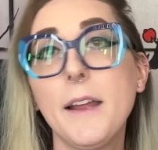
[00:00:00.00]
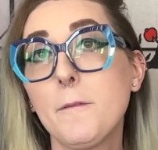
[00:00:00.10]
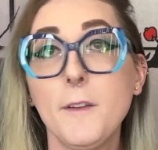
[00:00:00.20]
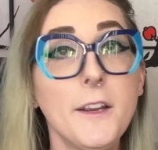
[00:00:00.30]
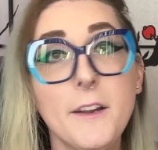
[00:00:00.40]

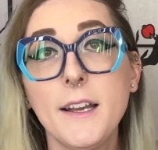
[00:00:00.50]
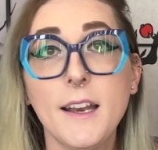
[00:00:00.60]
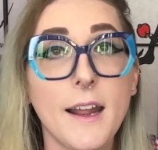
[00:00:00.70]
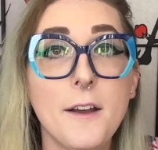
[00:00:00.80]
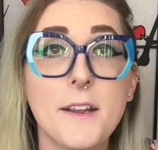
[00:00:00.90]
and figuring
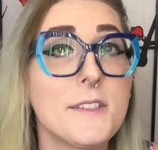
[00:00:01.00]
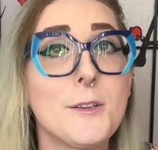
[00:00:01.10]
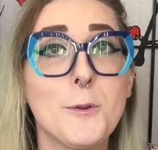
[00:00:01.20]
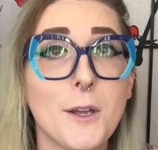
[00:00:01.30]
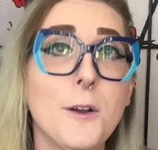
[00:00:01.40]
it out
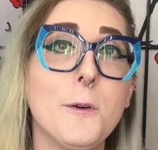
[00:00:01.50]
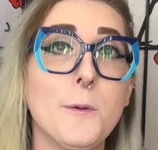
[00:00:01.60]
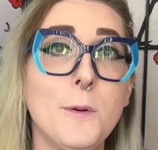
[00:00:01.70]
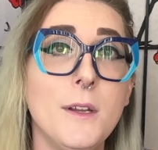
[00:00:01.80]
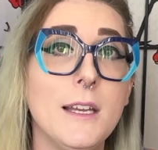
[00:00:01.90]
as you
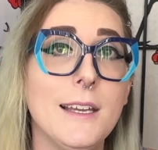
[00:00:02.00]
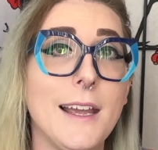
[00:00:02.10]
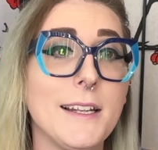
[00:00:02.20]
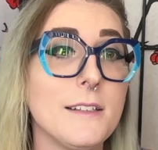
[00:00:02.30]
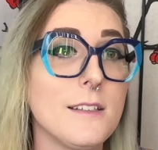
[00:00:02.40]
go.
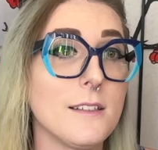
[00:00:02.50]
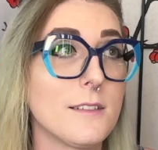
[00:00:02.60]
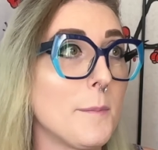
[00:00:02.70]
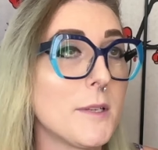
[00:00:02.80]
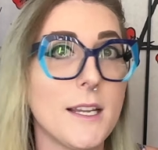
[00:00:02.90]
And
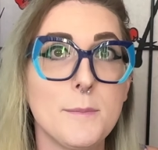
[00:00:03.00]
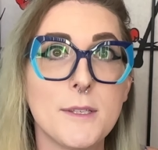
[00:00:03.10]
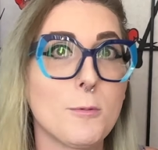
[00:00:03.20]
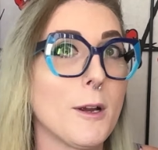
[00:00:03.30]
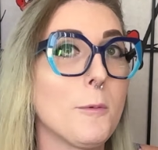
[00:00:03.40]

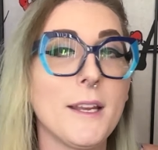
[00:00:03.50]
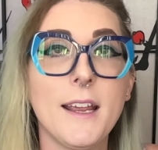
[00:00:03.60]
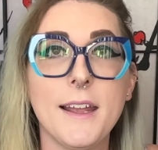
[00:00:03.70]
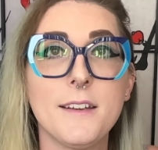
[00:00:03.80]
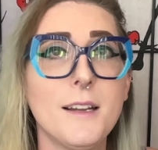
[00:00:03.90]
sometimes where
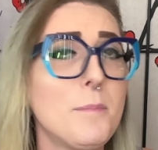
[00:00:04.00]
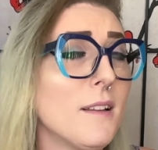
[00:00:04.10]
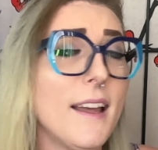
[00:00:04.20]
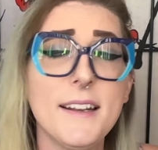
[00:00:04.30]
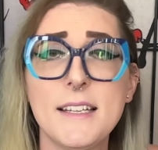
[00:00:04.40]
we end up, a
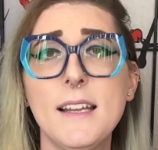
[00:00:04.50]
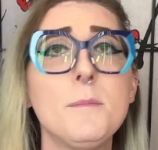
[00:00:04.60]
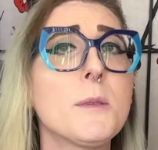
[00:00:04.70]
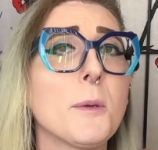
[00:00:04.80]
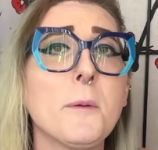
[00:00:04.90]
lot of
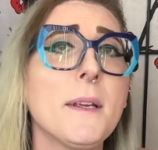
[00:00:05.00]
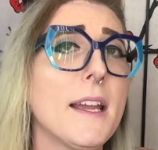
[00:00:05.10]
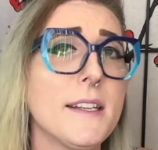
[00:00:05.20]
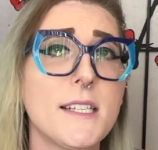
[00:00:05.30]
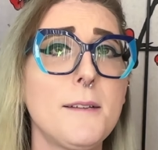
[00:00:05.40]
times where
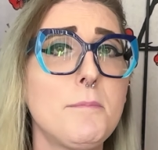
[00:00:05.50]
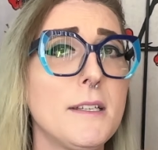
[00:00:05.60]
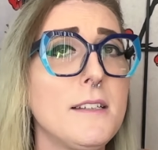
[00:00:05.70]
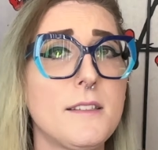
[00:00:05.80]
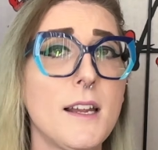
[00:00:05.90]
we end up
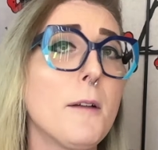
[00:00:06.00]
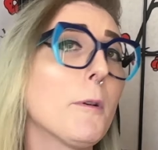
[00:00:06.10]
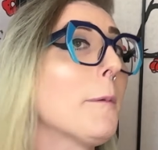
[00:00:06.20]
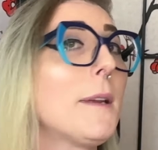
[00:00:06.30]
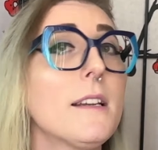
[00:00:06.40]
is not
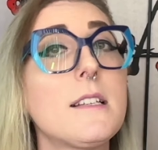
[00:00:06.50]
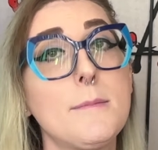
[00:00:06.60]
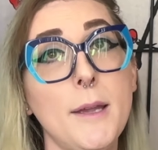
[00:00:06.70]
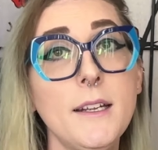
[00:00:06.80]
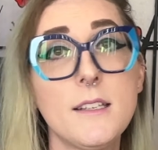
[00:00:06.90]
where we
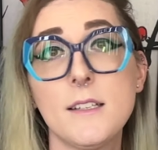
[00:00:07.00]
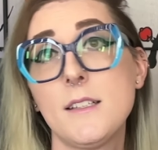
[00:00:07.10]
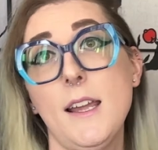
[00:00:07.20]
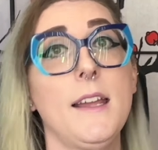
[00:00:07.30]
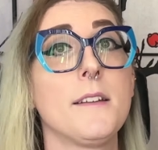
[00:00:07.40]

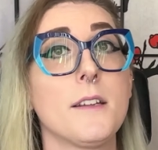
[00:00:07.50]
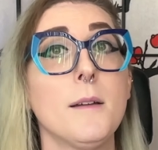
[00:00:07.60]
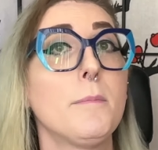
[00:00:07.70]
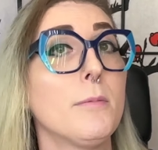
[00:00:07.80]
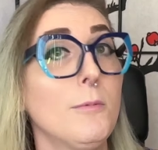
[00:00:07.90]
expected to end
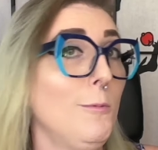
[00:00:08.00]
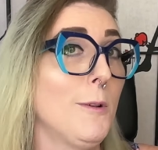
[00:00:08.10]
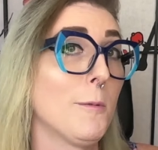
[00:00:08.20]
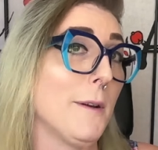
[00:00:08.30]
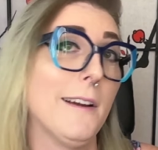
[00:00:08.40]
up
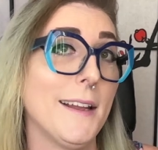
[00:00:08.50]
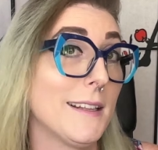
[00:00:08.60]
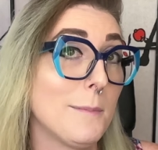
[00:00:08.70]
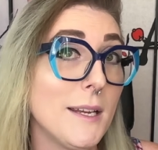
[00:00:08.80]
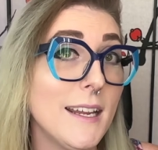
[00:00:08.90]
when we're
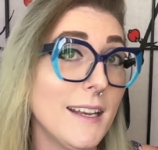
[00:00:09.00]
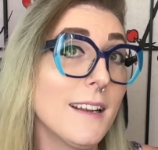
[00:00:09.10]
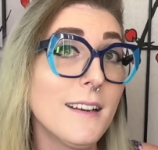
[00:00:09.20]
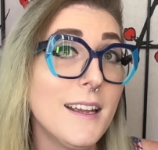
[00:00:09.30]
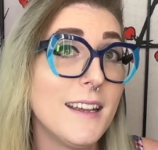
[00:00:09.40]
at the
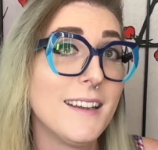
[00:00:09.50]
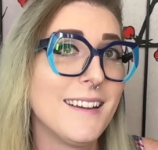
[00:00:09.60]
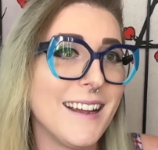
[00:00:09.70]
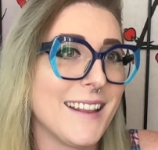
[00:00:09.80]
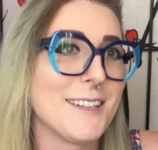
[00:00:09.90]
beginning.
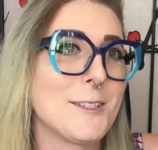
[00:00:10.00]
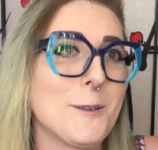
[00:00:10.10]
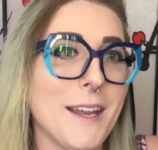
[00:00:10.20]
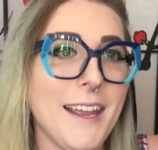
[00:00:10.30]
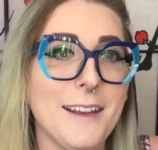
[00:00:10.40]
And that's
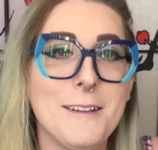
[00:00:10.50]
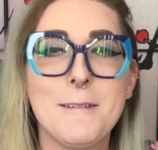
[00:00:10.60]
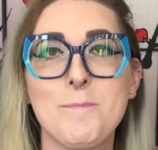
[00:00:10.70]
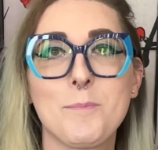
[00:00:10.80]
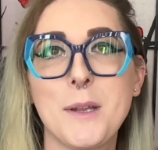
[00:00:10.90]
okay,
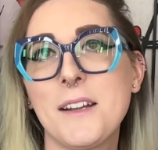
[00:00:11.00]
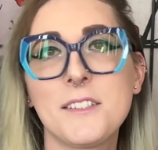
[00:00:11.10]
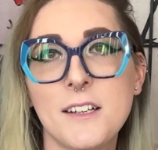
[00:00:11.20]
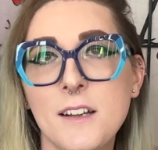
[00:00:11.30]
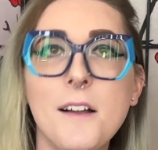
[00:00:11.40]

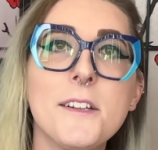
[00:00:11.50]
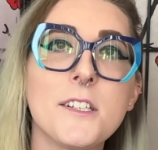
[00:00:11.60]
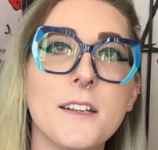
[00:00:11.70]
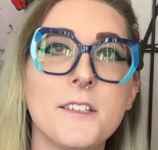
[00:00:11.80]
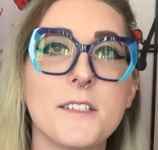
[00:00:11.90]
because our knowledge
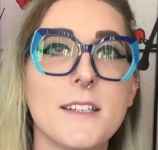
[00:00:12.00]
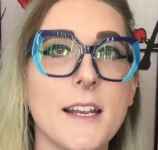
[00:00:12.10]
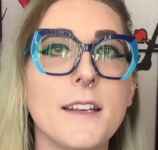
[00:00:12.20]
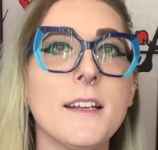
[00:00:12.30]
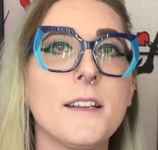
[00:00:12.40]
and
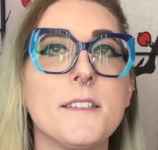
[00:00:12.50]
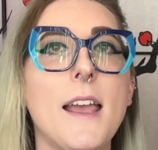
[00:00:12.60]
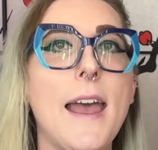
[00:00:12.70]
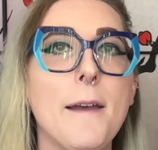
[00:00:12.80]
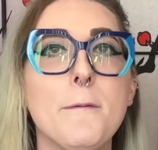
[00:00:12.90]
understanding is
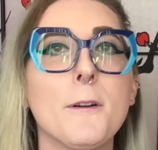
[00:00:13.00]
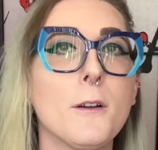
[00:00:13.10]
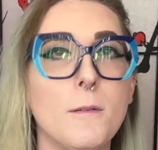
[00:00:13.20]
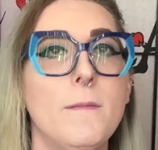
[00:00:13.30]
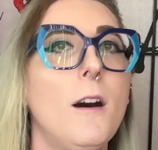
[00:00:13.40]

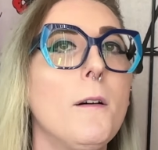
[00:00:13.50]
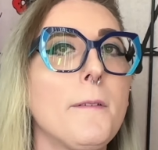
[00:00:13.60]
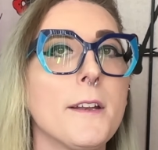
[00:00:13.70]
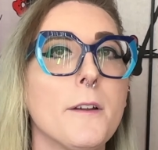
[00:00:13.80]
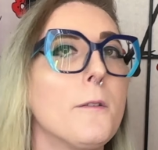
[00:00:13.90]
ever
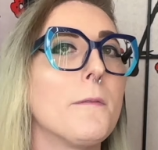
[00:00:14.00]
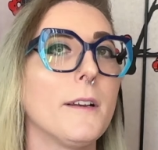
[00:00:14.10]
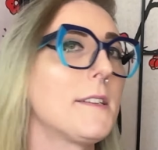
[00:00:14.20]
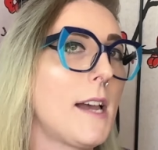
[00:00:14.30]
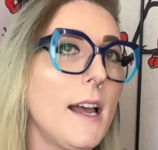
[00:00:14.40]
evolving
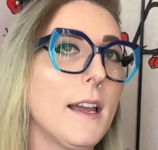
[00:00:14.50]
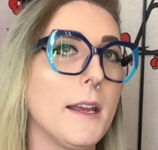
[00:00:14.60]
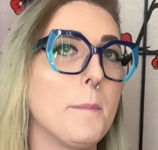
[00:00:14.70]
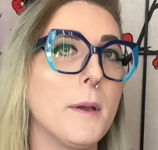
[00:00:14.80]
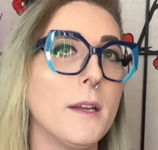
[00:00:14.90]
over time.